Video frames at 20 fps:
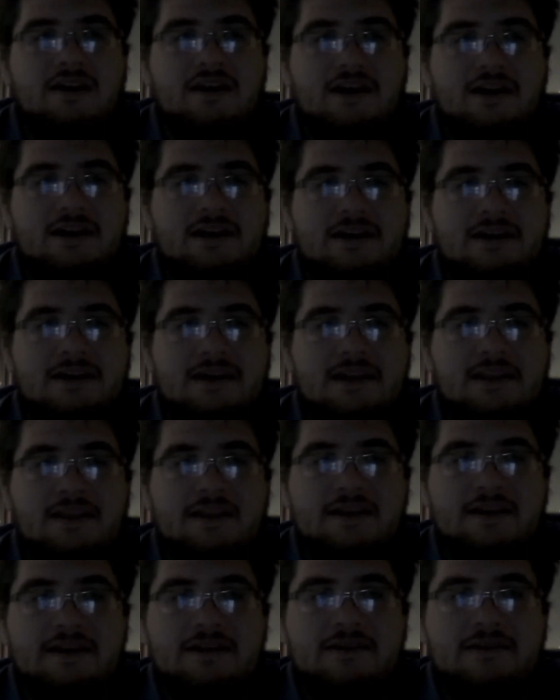
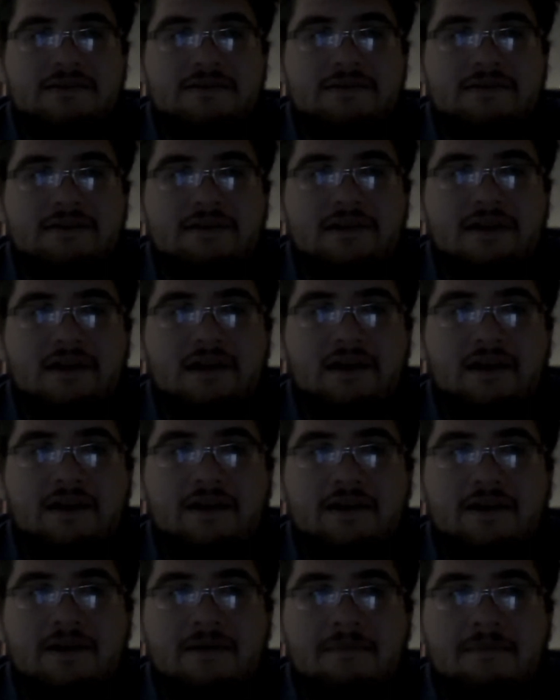And then I
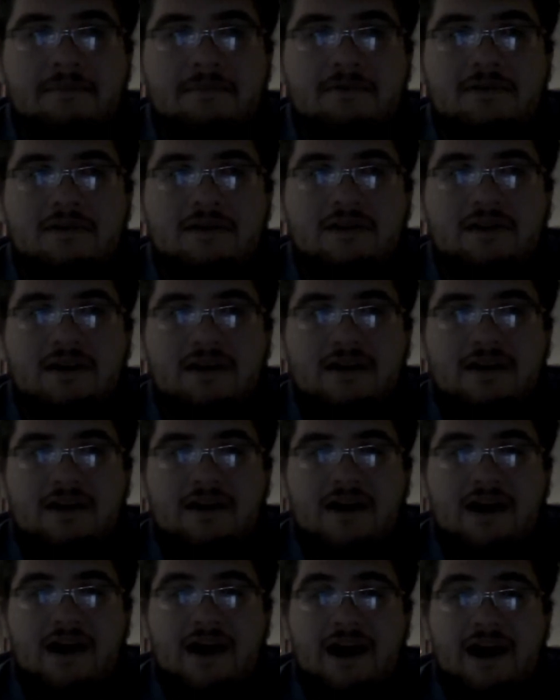ended up
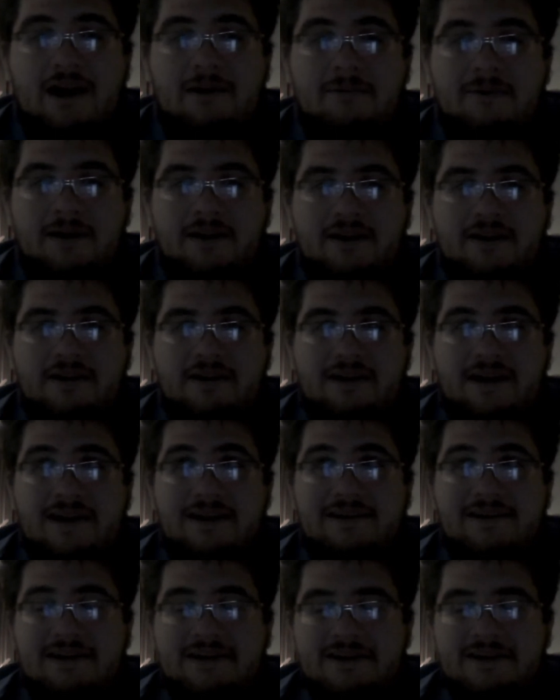I had him at
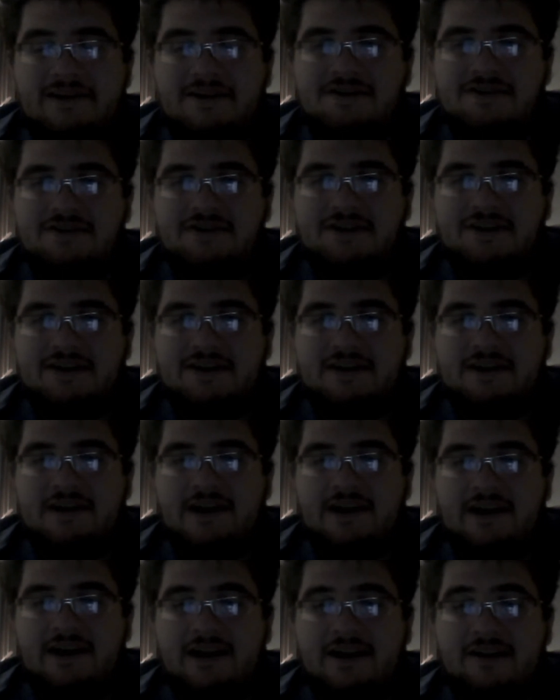1900,
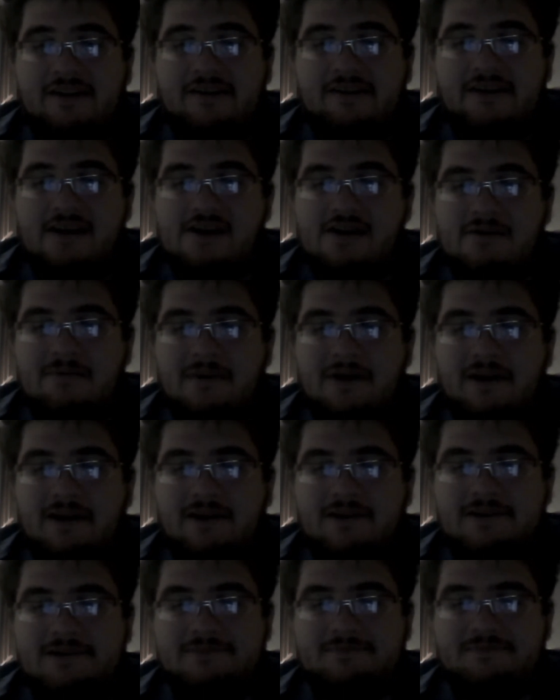and I had a secret
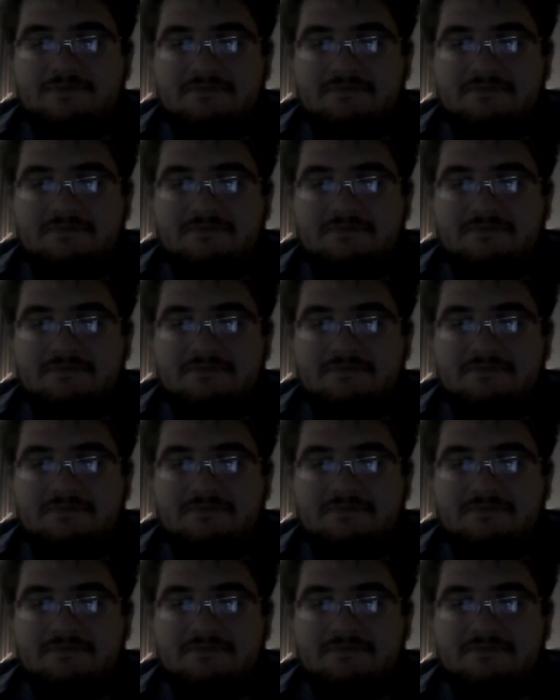barrel,